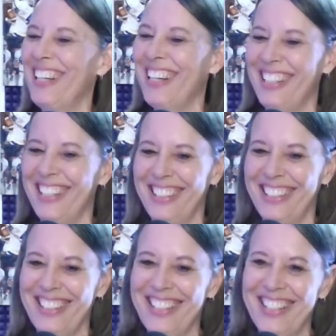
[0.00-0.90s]

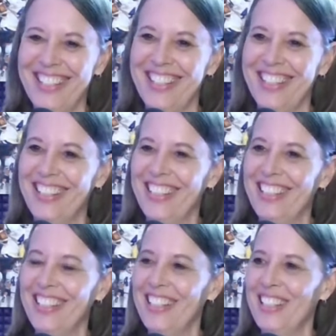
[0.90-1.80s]

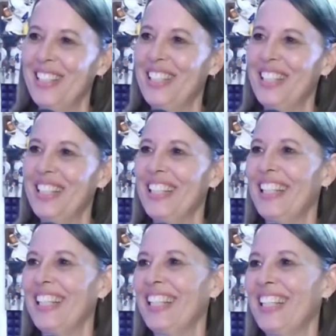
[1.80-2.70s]

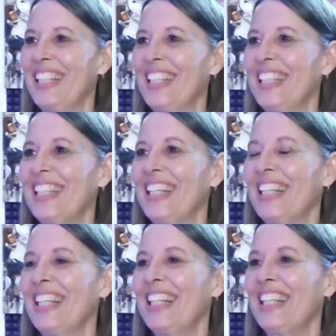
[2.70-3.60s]

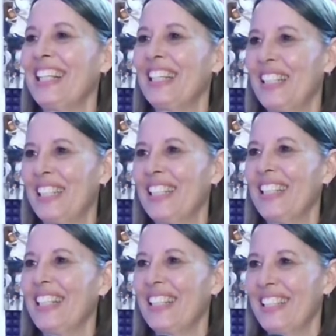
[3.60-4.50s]

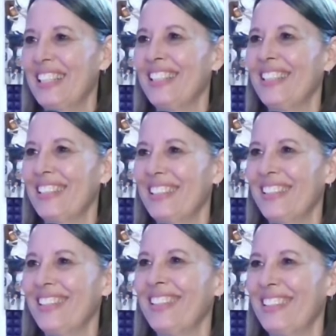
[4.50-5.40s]

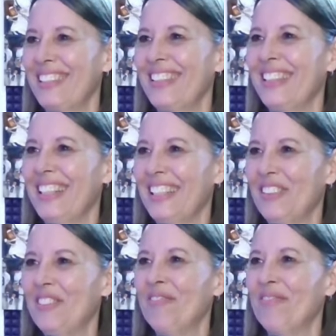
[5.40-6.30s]

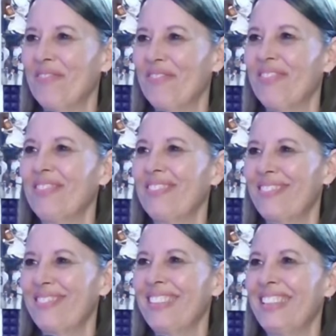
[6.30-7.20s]

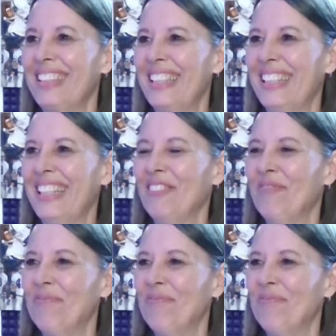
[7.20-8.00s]
(silent)